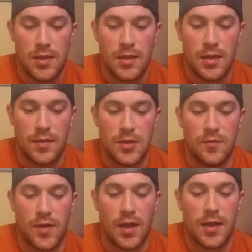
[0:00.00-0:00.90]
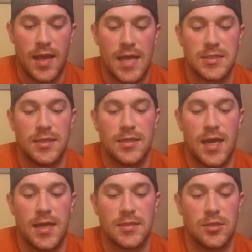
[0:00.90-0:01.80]
And then you've got As I Lay
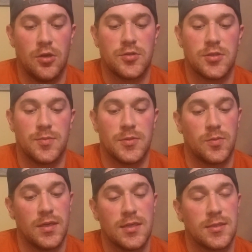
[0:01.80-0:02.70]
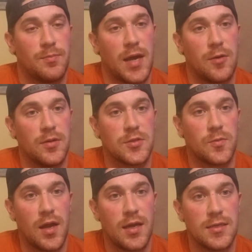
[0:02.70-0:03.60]
Dying's An Oceans Between Us and Powerless
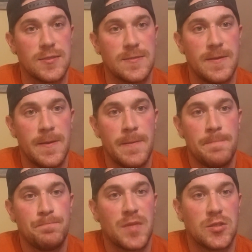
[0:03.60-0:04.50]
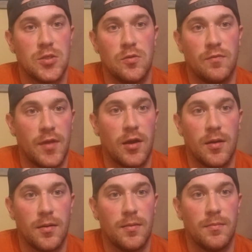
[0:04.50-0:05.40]
Rise, two of
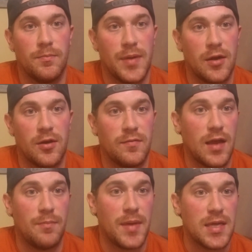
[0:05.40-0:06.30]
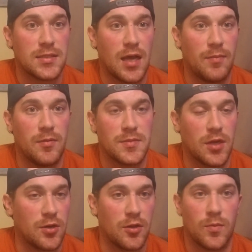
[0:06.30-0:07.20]
their better, if not best, albums. They're
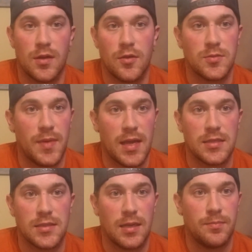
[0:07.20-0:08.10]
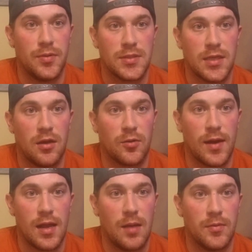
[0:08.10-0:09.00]
another one of those bands that puts out great
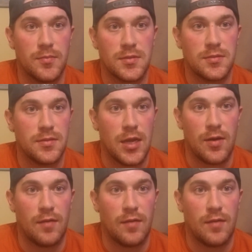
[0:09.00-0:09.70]
albums year after